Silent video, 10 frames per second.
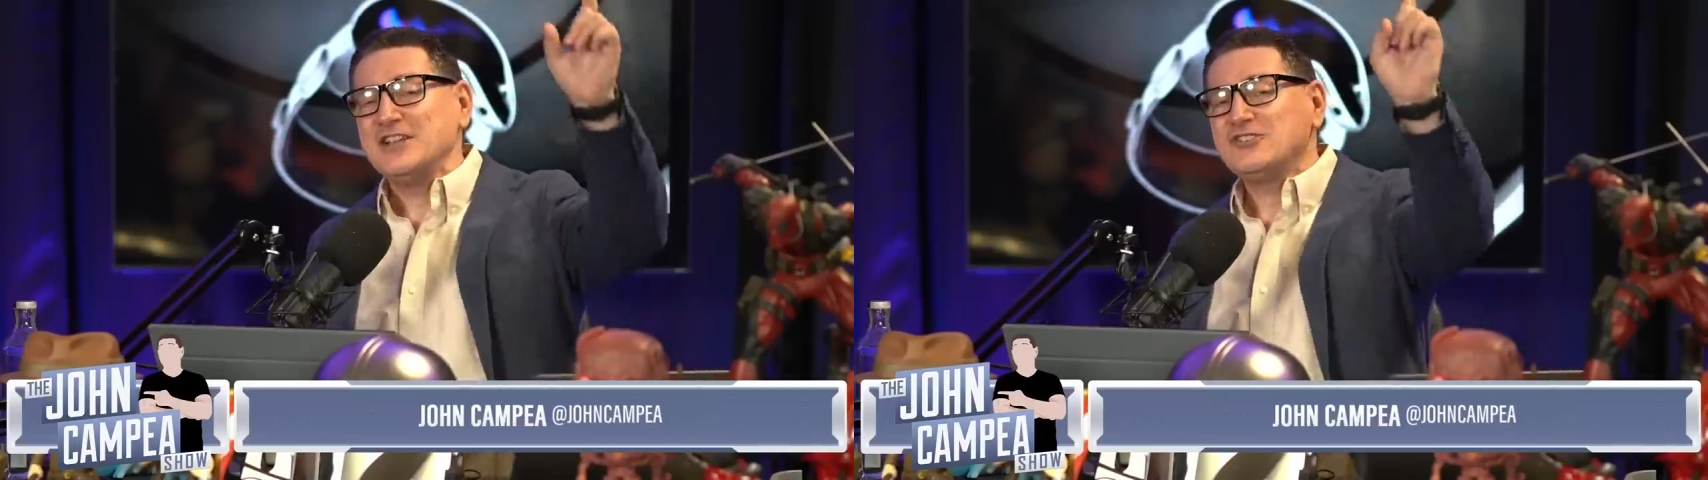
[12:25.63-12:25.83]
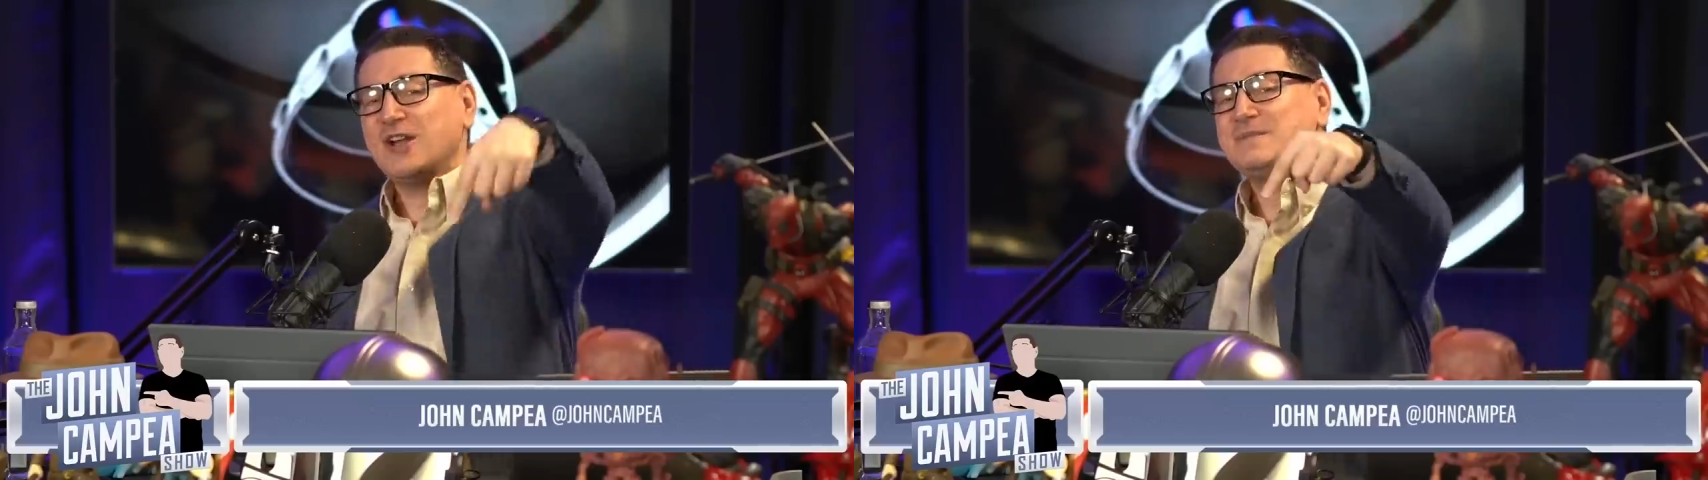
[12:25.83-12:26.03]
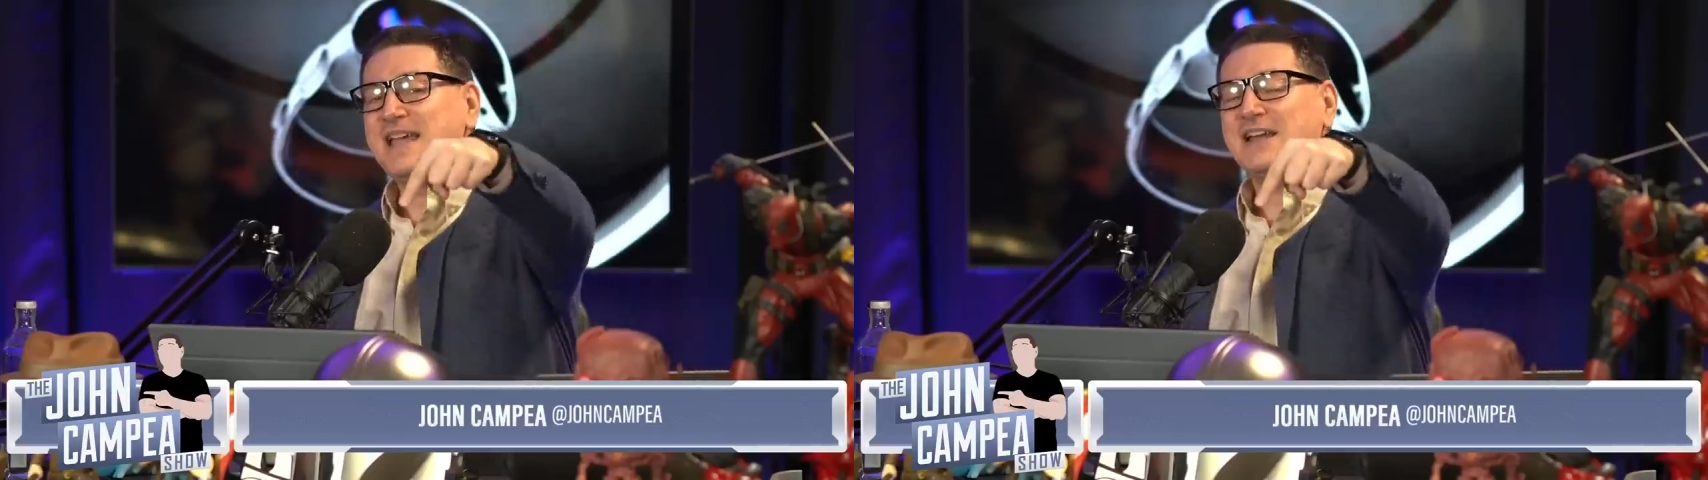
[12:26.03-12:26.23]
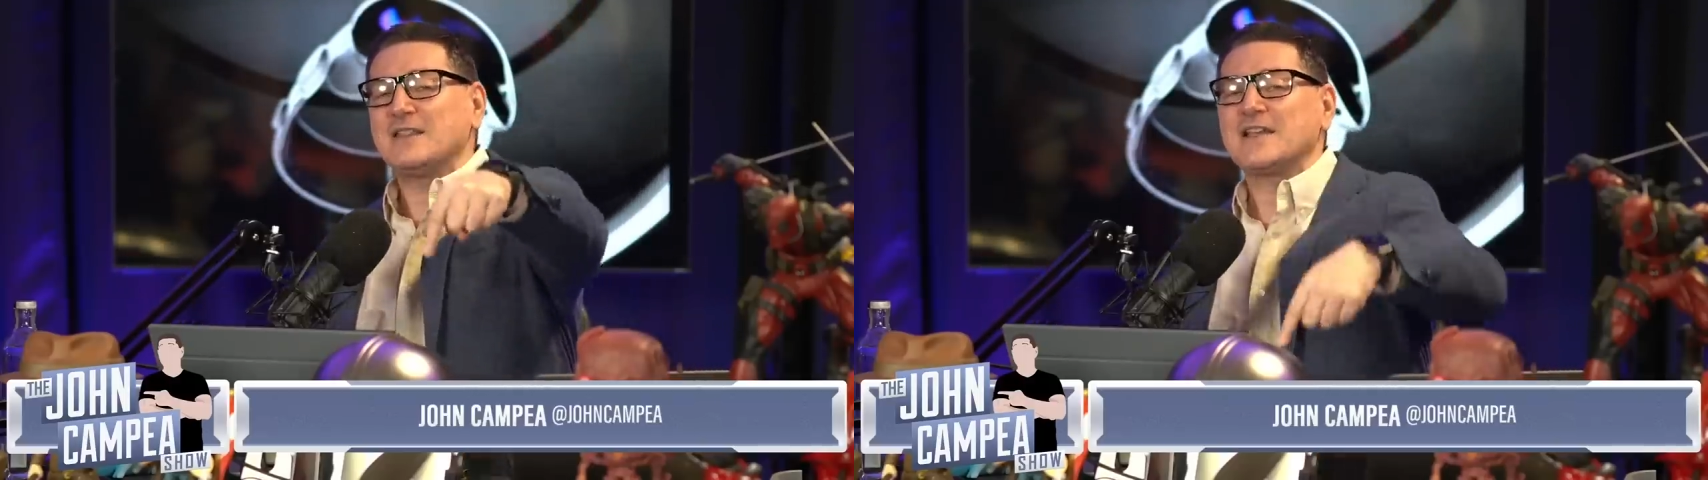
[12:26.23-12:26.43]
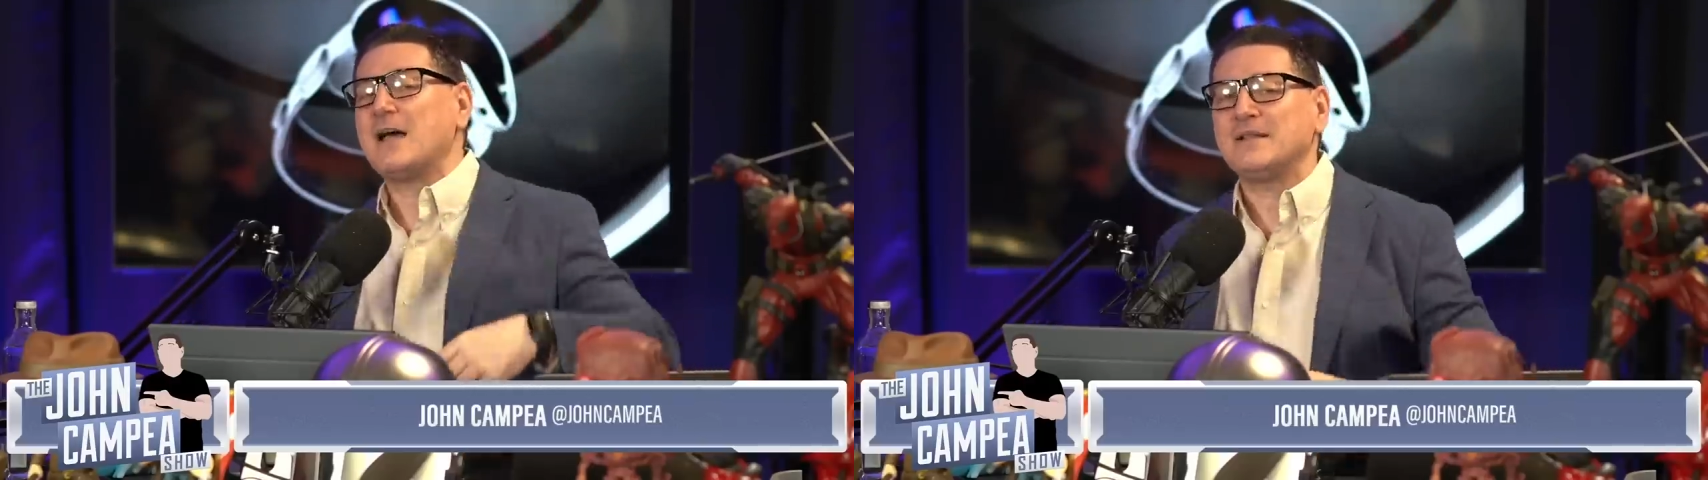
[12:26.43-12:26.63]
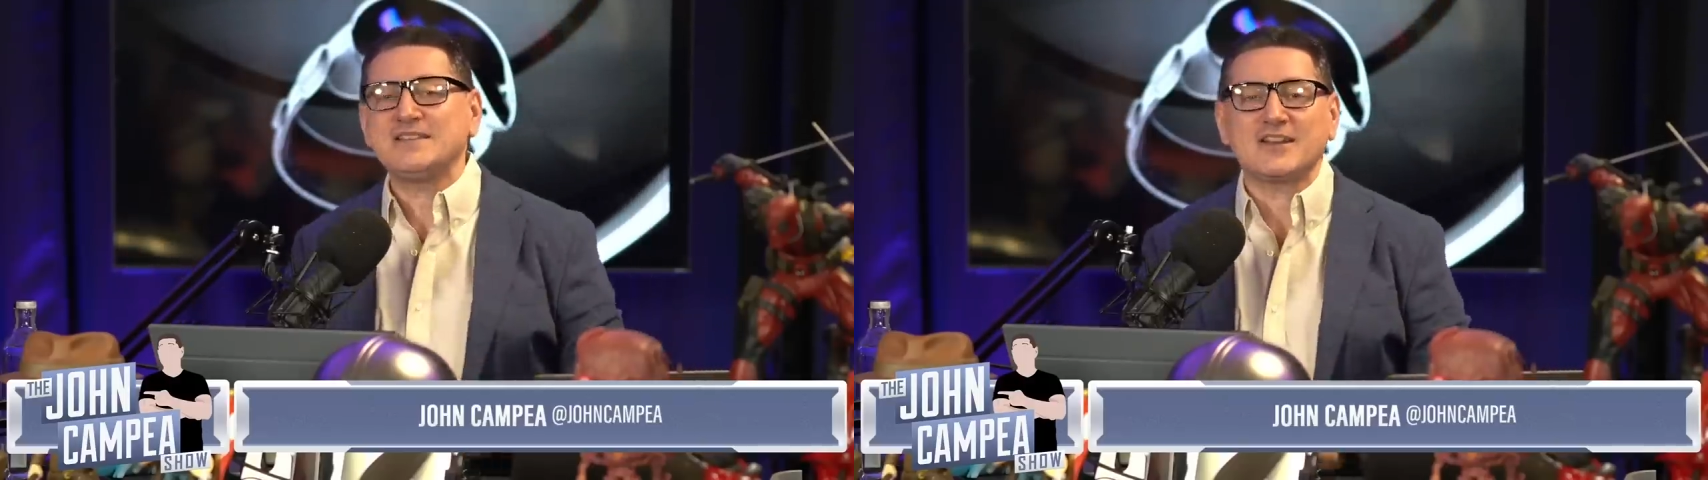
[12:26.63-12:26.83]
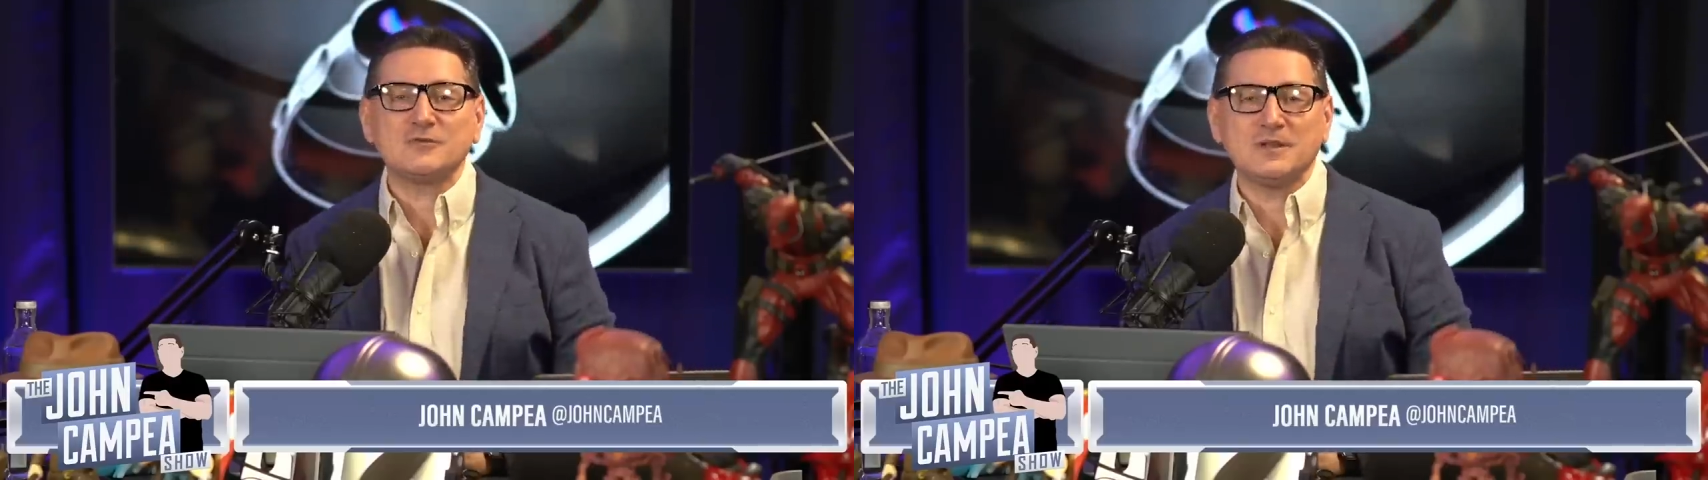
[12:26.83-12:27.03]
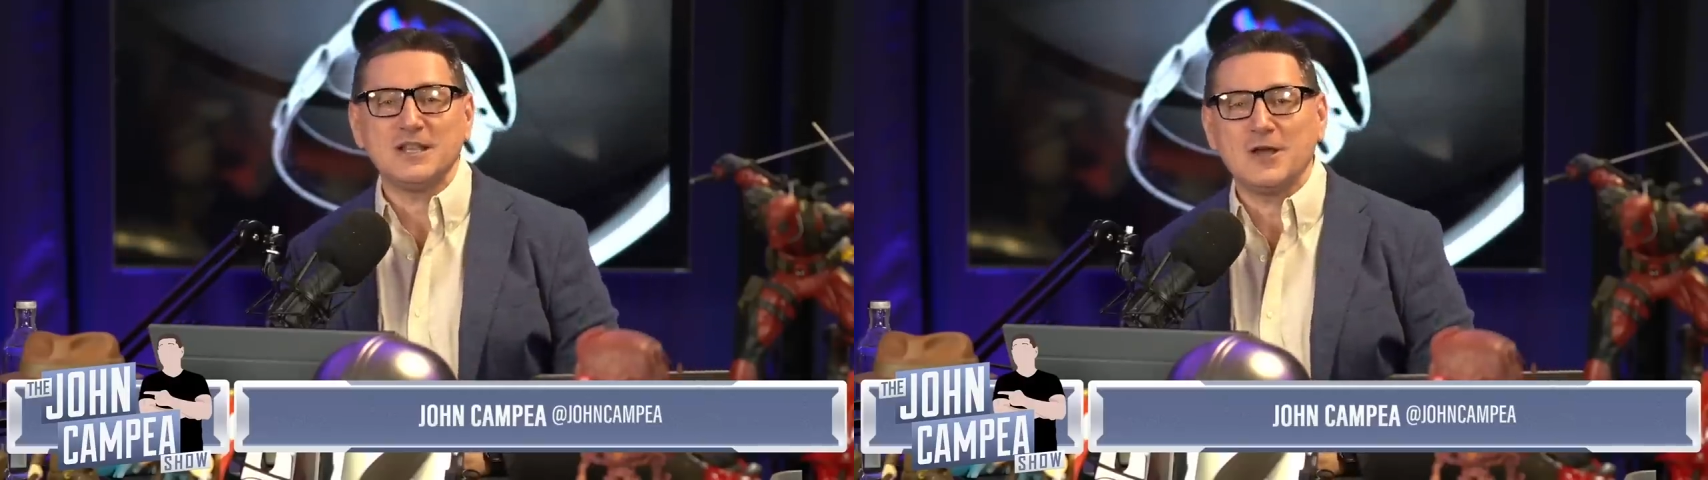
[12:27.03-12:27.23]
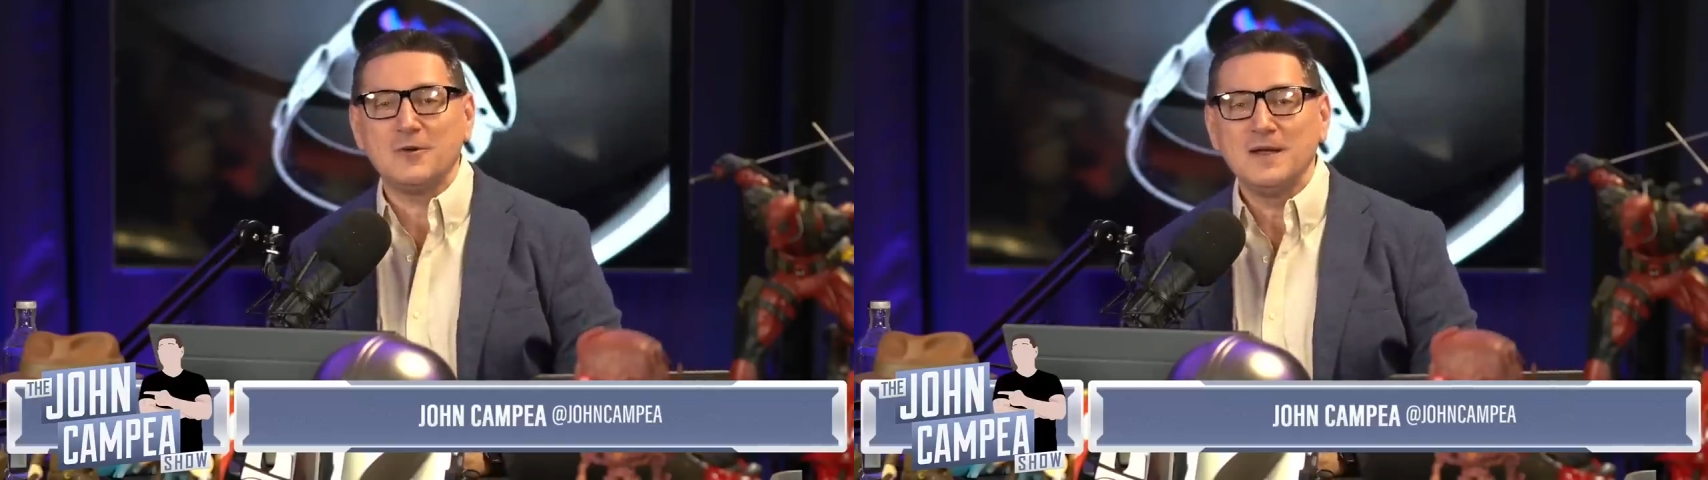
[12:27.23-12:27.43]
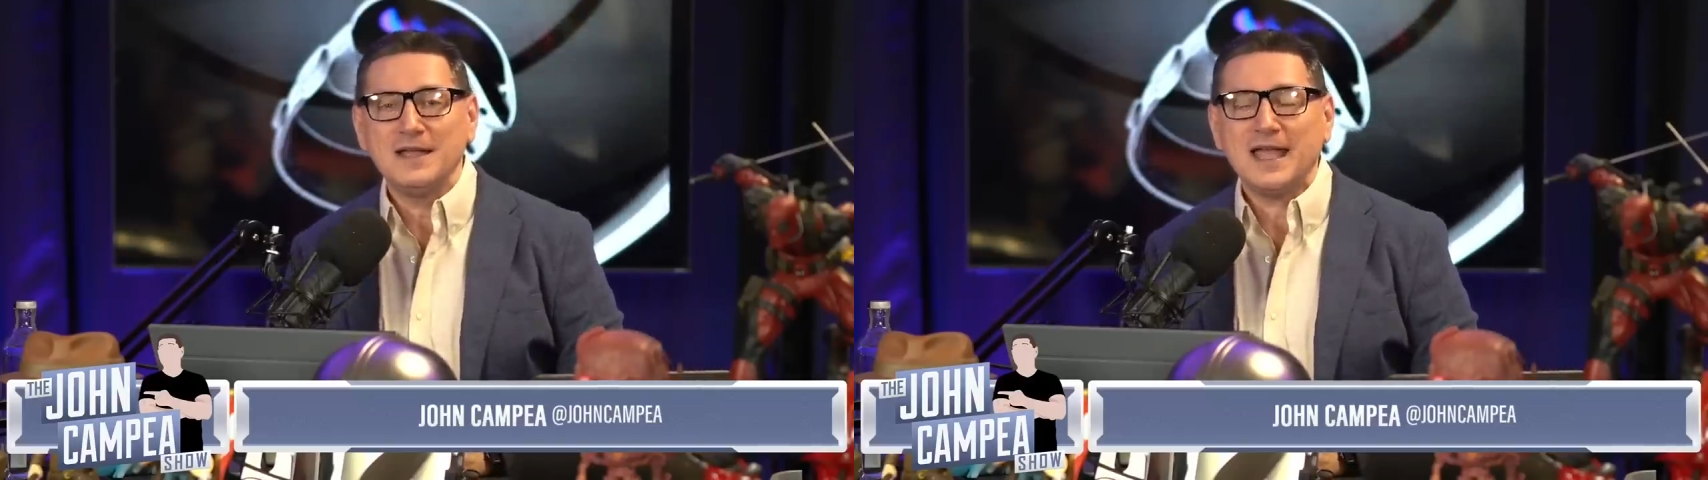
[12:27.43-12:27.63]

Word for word: jump down into the comment section below